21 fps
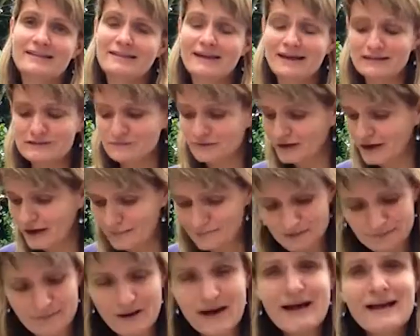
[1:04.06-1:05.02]
Thanks for
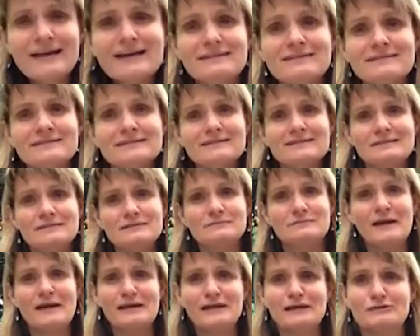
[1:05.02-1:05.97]
coming by,
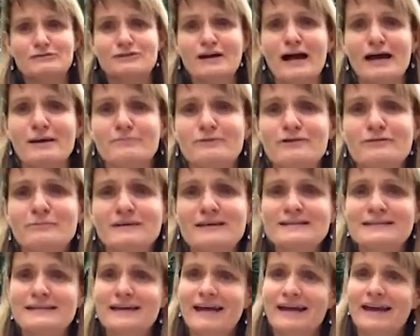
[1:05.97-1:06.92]
spending your time with me
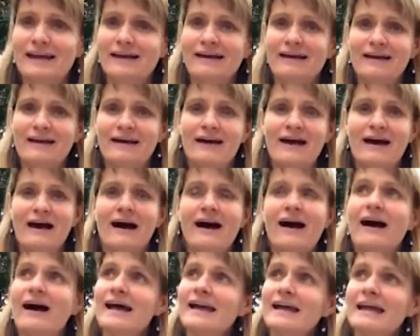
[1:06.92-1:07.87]
today.
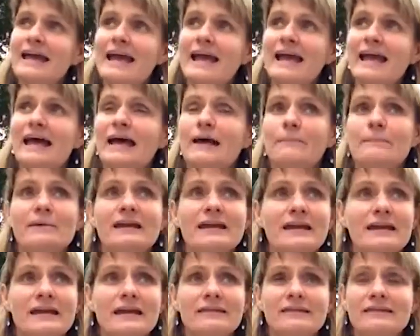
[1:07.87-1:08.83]
I am
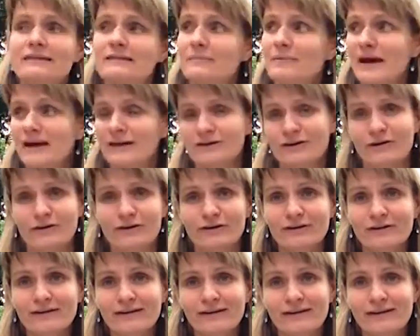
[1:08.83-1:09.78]
in the
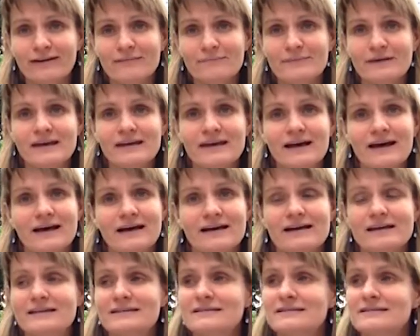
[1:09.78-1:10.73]
backyard
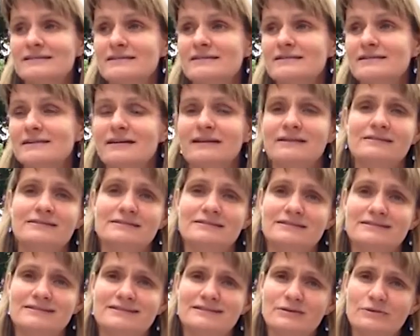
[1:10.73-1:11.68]
because it's
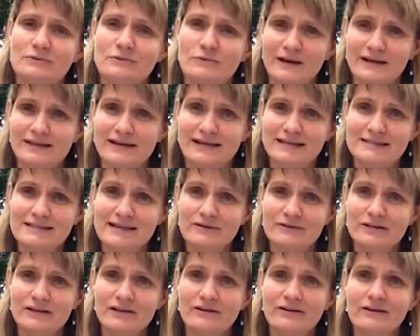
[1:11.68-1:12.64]
still quite nice
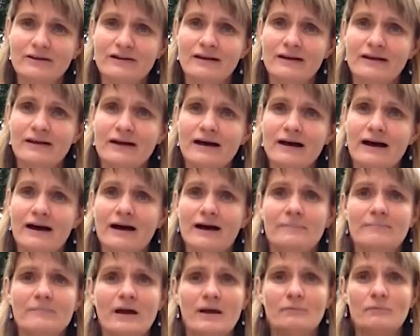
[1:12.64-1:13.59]
out here.
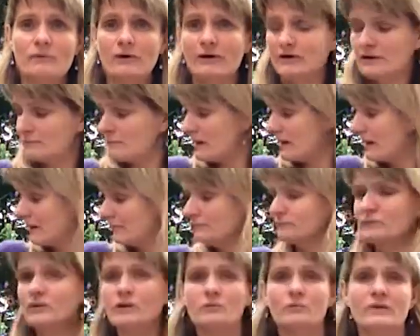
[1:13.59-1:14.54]
Um, I'm wearing my
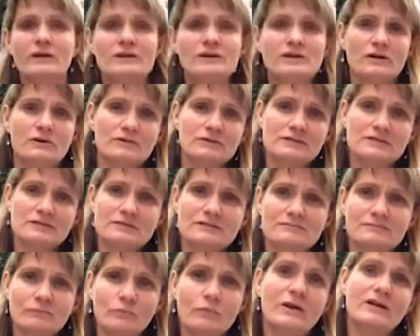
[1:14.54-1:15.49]
windows,
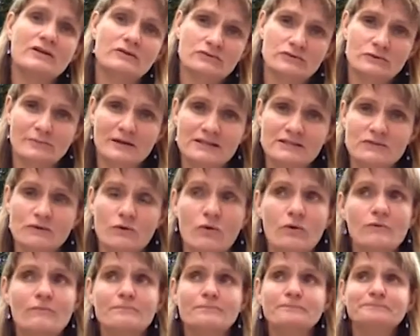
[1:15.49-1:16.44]
window to my
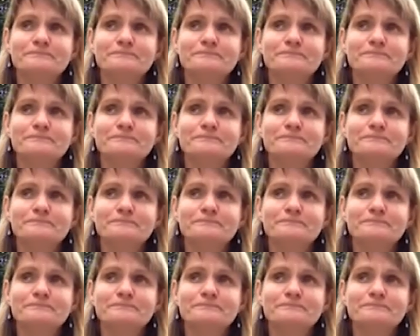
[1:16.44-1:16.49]
soul,